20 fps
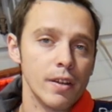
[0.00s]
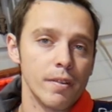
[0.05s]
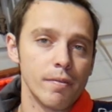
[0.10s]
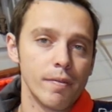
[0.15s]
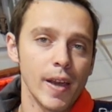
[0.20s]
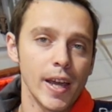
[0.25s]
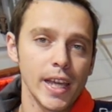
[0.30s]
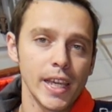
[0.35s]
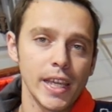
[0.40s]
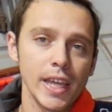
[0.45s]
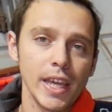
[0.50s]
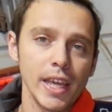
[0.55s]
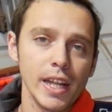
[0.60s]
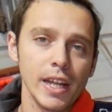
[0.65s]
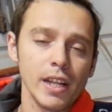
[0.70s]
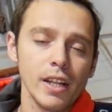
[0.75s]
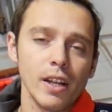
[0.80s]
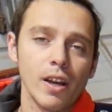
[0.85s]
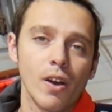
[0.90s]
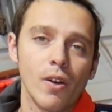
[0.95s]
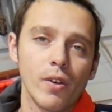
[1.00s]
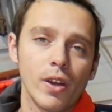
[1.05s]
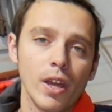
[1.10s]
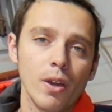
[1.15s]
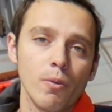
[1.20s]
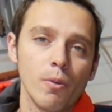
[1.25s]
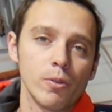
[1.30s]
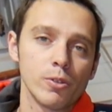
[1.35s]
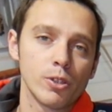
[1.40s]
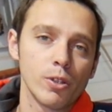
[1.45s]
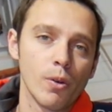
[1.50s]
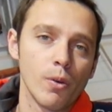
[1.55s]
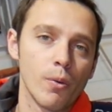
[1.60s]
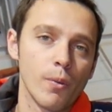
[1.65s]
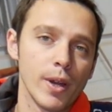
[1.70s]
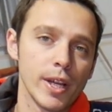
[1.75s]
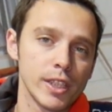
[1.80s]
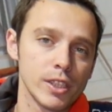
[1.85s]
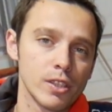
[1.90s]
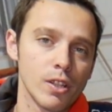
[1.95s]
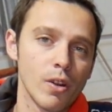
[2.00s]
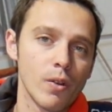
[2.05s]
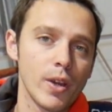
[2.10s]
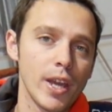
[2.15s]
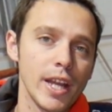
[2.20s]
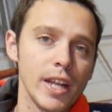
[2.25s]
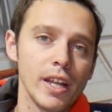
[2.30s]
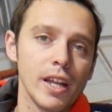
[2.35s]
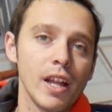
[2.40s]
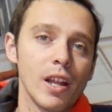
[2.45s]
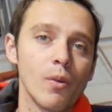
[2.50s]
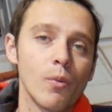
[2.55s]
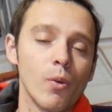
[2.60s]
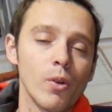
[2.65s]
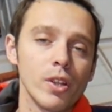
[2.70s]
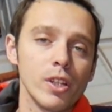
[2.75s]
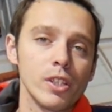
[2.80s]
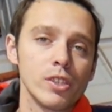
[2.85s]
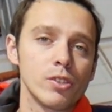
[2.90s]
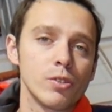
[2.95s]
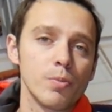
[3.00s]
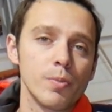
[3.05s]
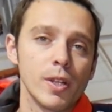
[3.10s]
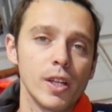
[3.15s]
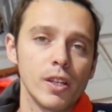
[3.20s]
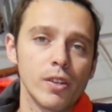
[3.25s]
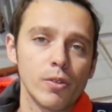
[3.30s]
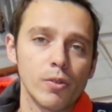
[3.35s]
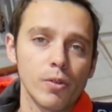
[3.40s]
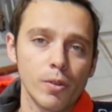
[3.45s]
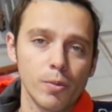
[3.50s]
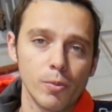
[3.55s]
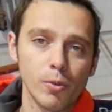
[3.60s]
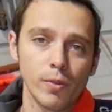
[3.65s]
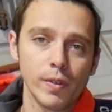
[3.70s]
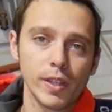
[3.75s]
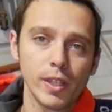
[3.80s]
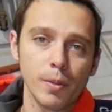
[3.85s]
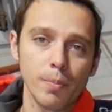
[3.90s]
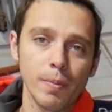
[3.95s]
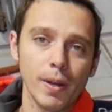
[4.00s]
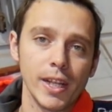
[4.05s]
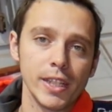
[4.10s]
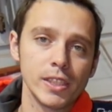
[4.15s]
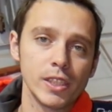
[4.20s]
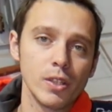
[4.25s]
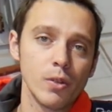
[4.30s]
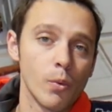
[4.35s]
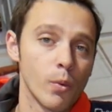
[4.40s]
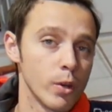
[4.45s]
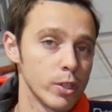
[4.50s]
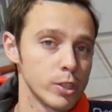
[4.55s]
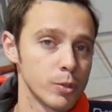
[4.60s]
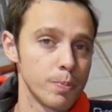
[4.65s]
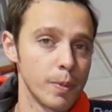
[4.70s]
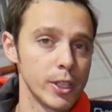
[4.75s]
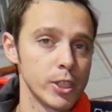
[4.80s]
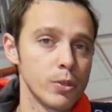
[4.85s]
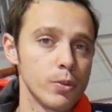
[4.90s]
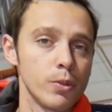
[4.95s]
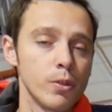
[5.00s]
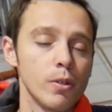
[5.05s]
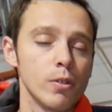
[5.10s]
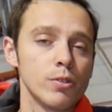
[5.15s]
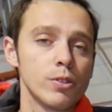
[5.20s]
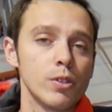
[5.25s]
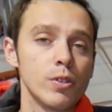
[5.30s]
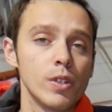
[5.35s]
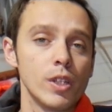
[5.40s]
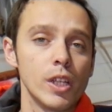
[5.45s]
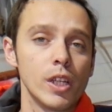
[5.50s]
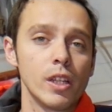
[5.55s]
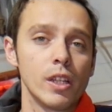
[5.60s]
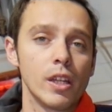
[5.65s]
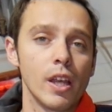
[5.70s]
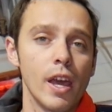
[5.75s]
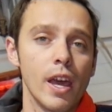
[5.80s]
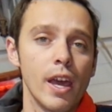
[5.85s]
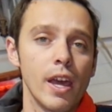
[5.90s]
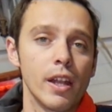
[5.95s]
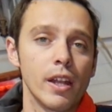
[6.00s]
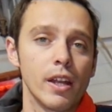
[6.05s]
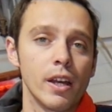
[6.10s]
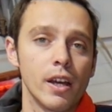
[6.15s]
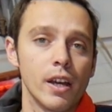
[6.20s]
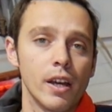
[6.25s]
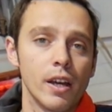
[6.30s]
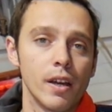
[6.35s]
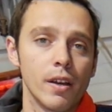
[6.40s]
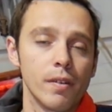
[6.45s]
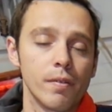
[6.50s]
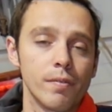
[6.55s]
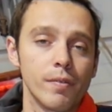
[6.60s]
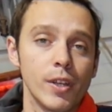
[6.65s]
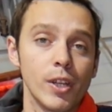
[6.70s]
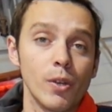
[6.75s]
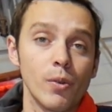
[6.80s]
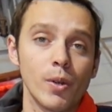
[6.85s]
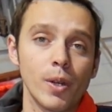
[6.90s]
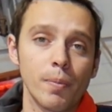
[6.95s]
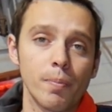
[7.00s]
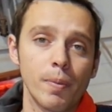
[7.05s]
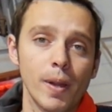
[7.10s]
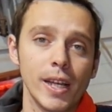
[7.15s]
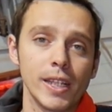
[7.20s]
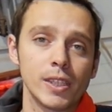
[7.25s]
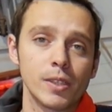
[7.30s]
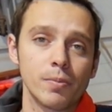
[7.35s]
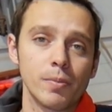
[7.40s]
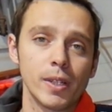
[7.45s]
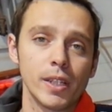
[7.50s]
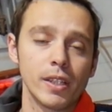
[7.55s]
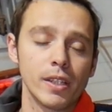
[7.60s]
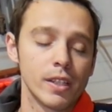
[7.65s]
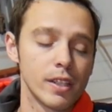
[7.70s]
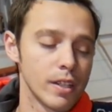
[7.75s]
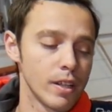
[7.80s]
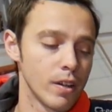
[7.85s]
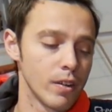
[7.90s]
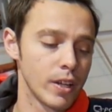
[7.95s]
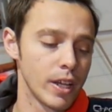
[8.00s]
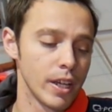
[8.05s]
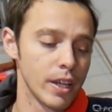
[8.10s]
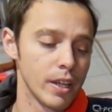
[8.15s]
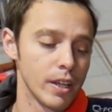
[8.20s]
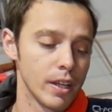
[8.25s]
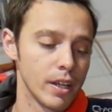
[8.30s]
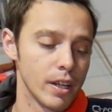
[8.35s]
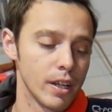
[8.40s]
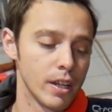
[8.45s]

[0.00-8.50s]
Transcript: Very hidden. Okay, we'll show you where it's located and what needs to be done to remove and replace it, what special tools you need, and video replacement, okay,